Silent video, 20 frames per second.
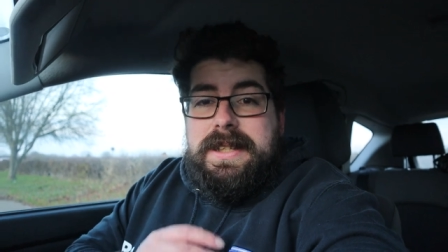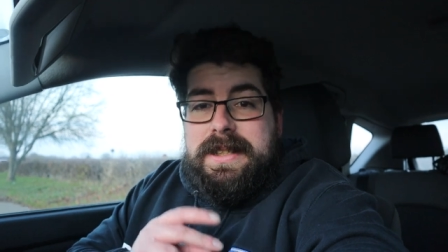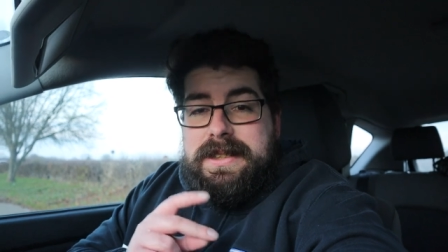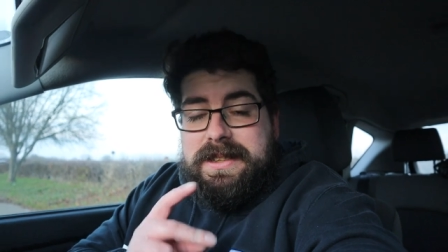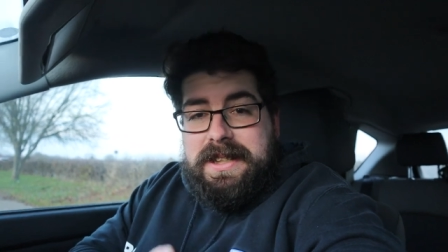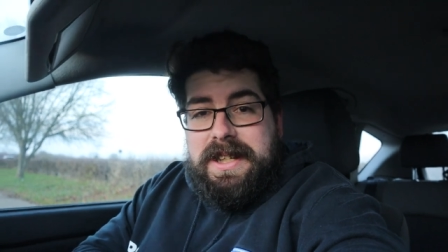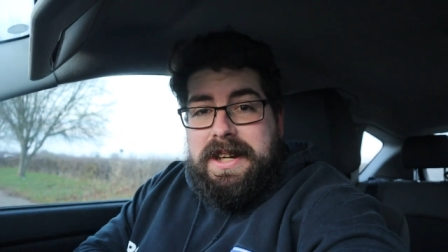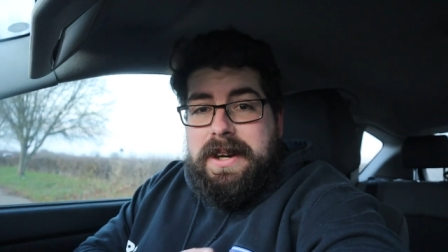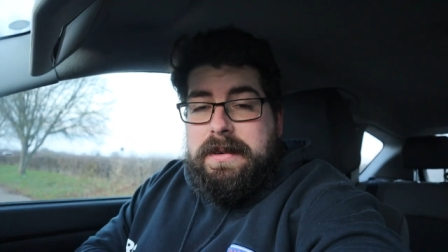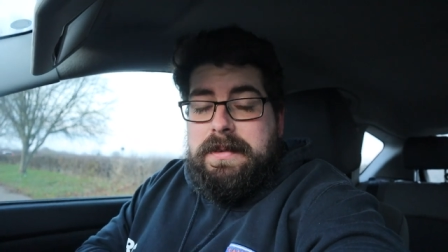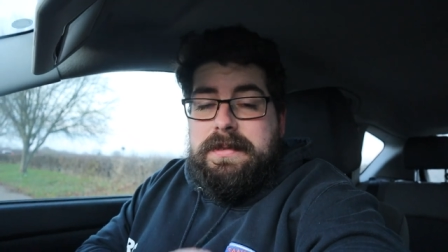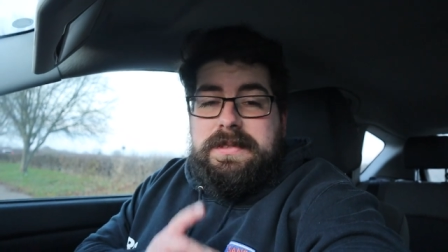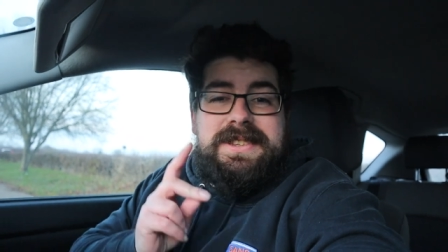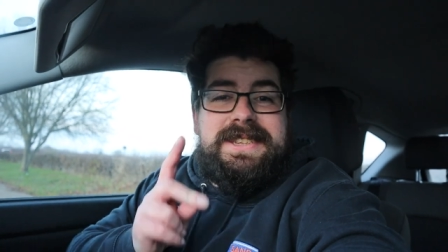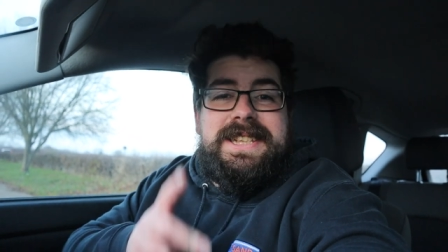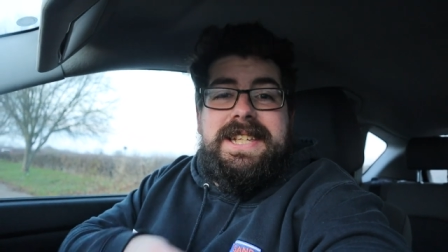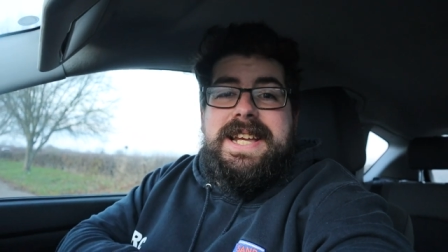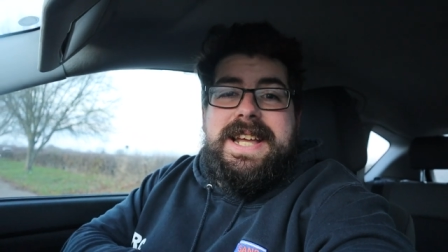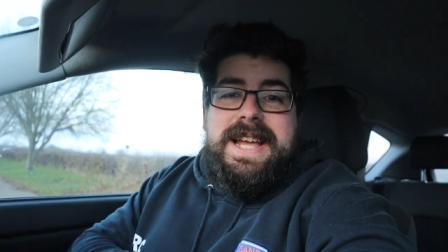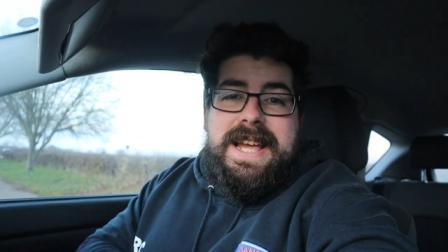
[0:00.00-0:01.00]
So,
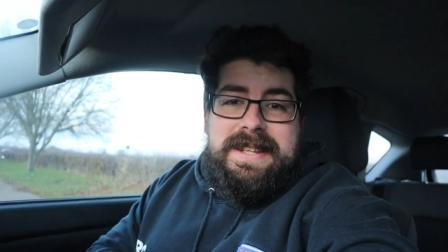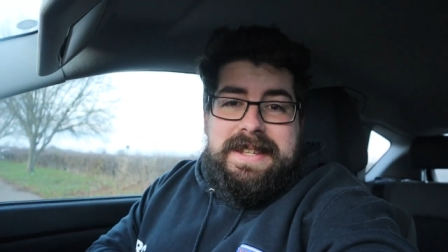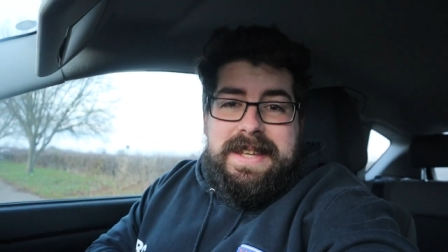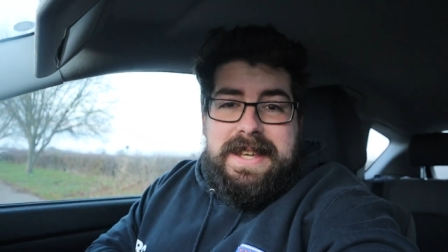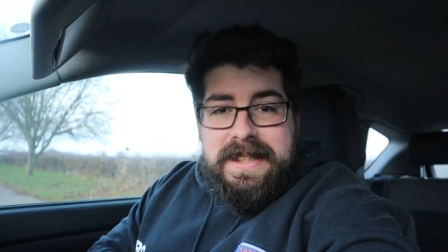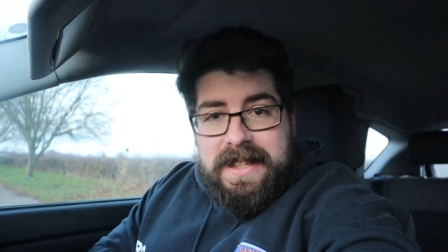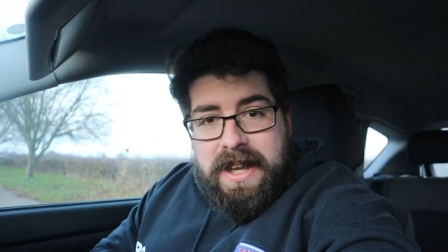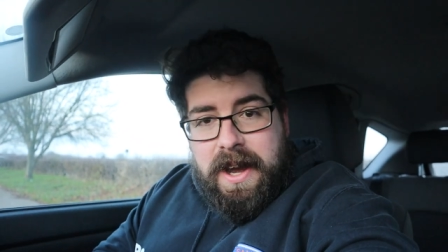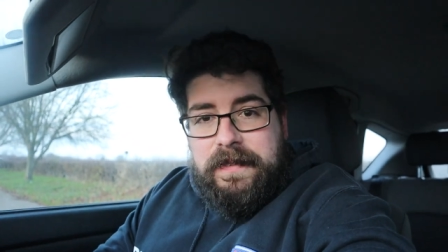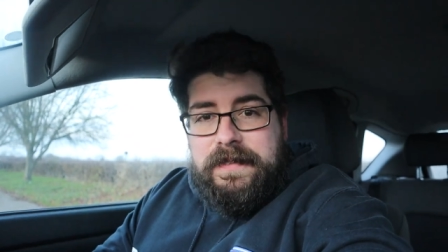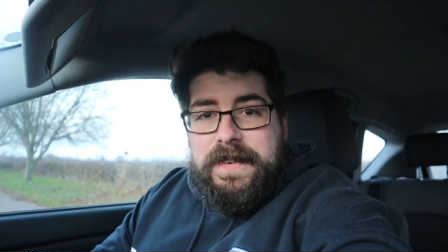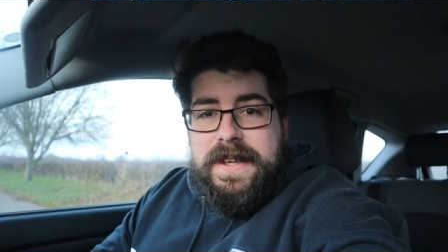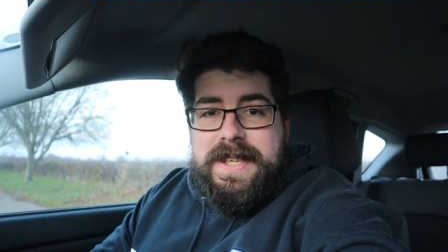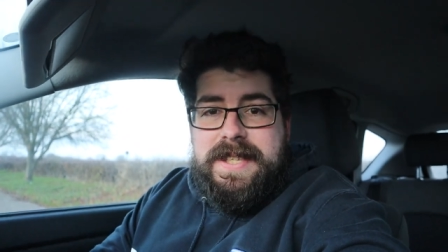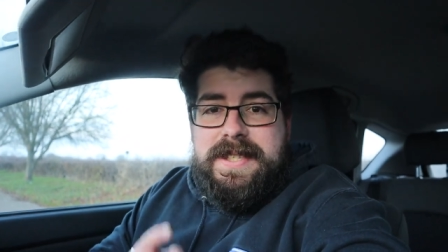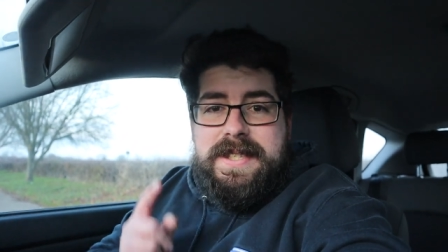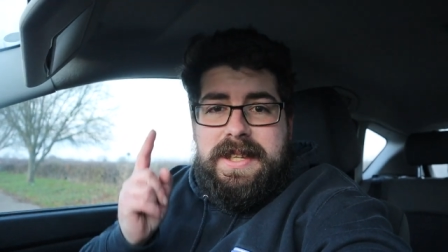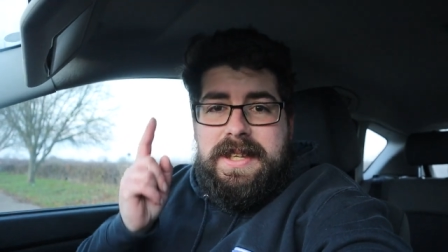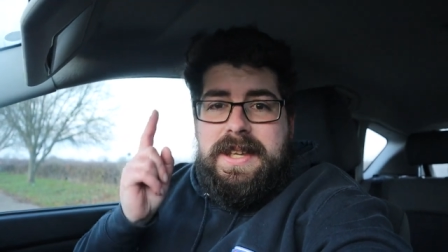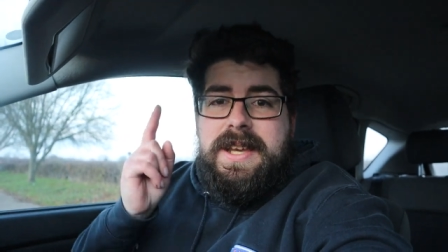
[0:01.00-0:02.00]
see you again in the
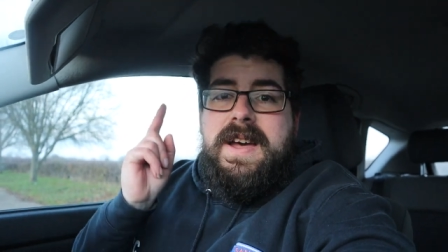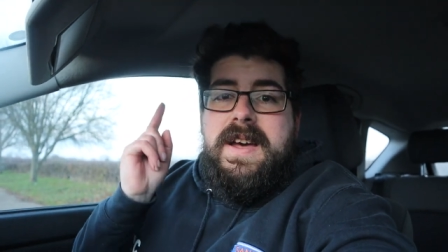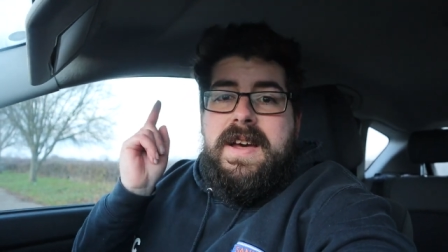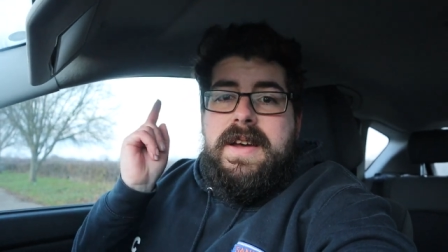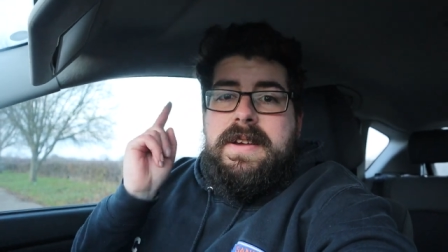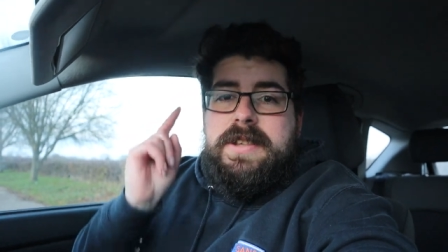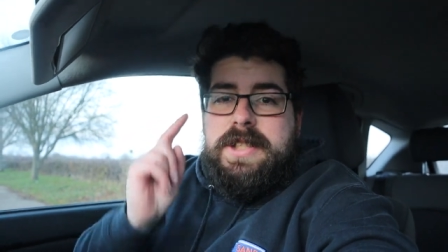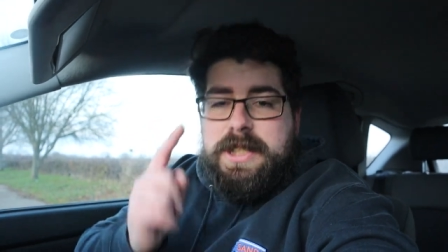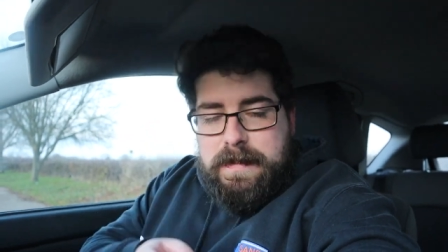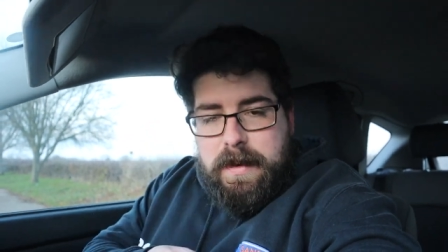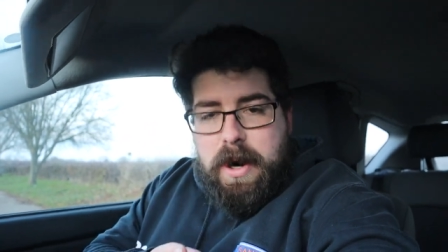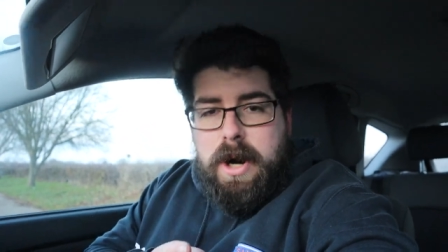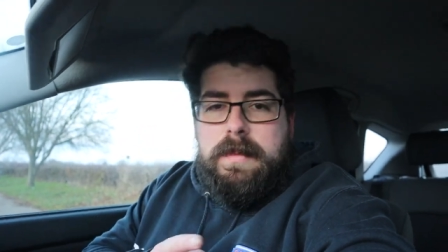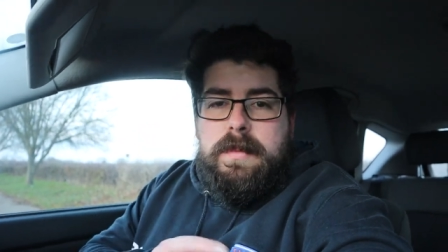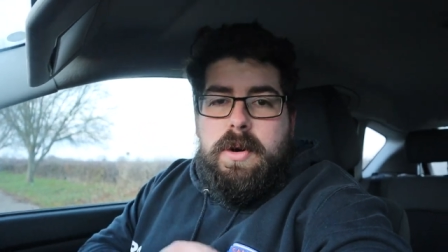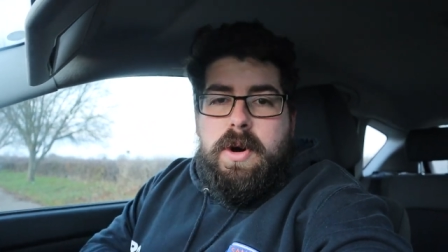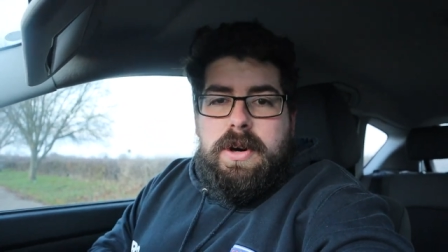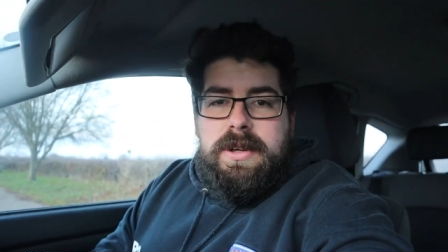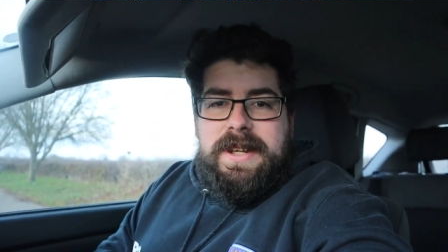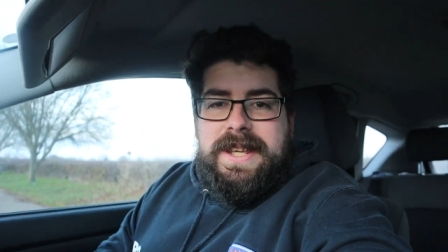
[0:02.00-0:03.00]
office tomorrow
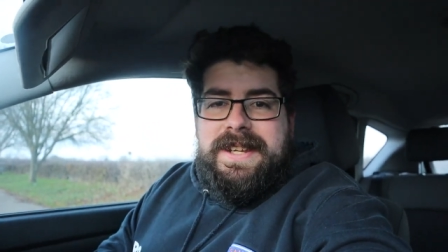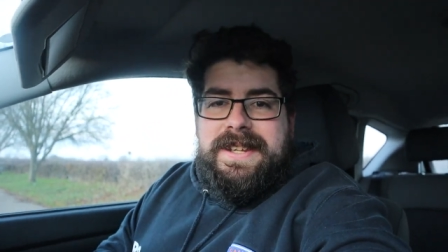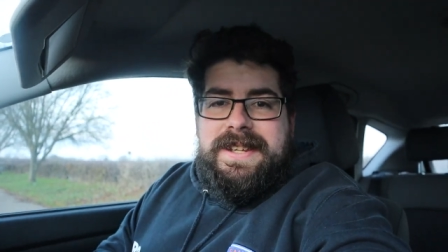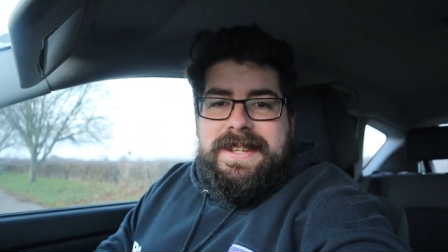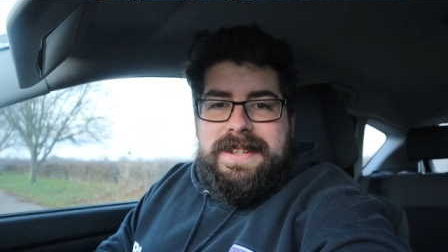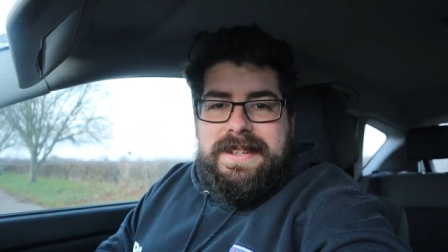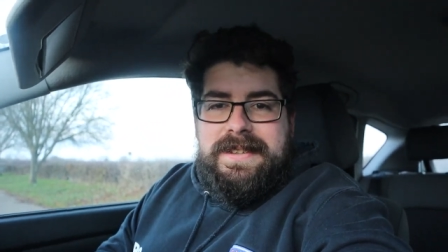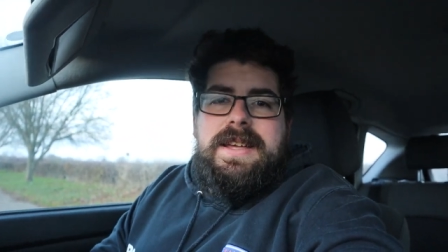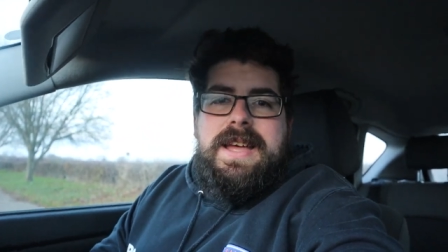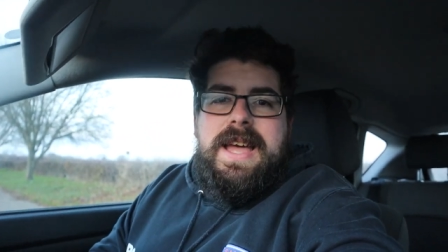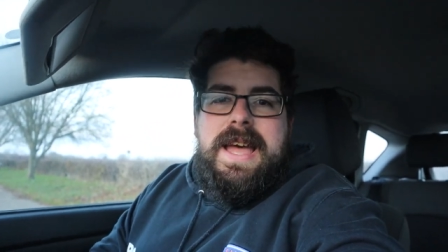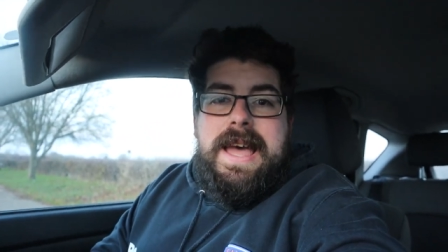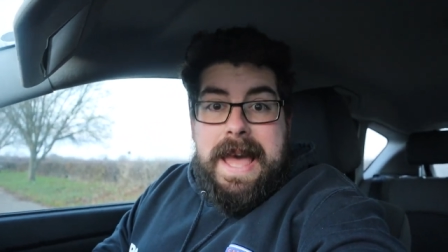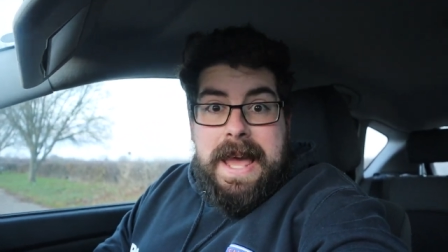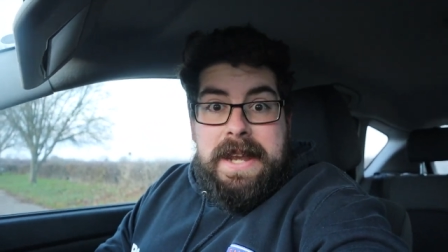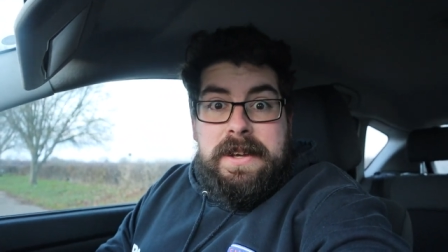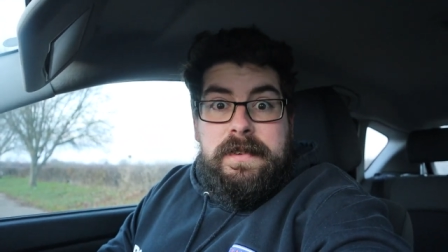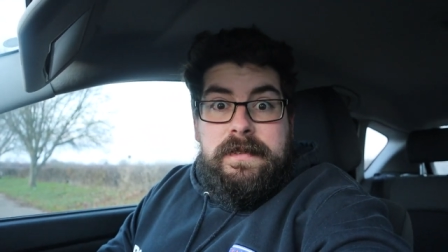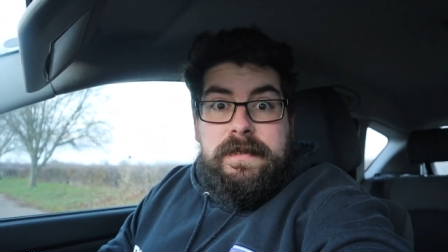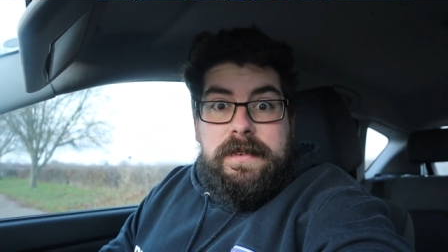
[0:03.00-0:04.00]
morning.
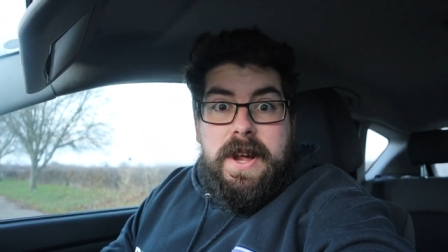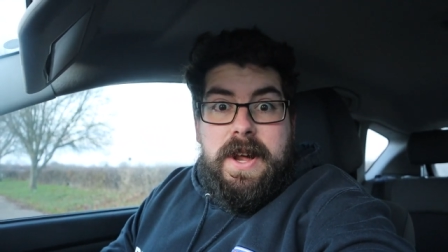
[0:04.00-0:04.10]
End of